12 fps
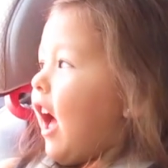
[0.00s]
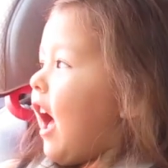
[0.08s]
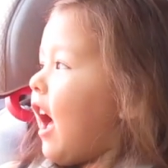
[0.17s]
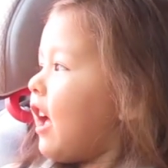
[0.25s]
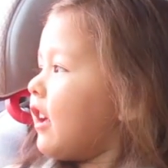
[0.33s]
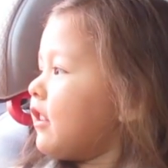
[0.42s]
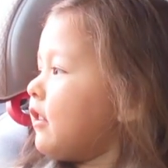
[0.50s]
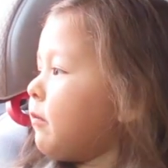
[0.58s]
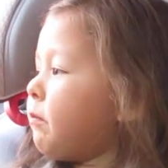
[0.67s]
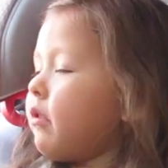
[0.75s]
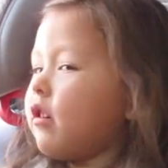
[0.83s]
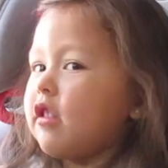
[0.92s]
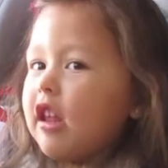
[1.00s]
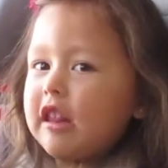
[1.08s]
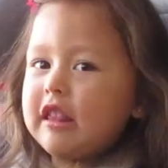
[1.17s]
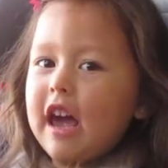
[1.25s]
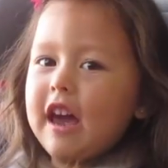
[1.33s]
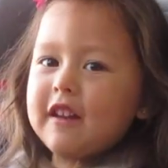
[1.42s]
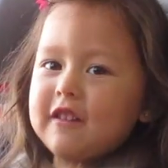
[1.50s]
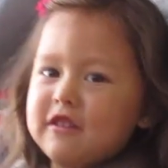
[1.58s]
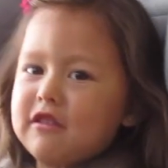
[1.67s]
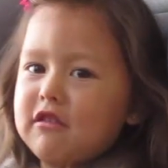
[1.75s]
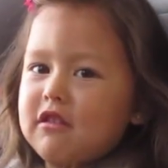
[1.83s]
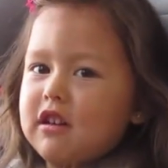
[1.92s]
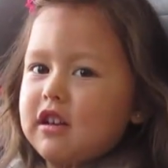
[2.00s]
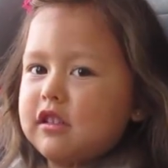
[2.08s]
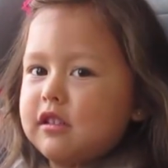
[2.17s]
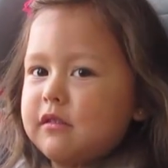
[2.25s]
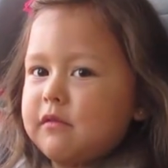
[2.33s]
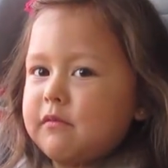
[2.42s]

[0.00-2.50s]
I had to put the on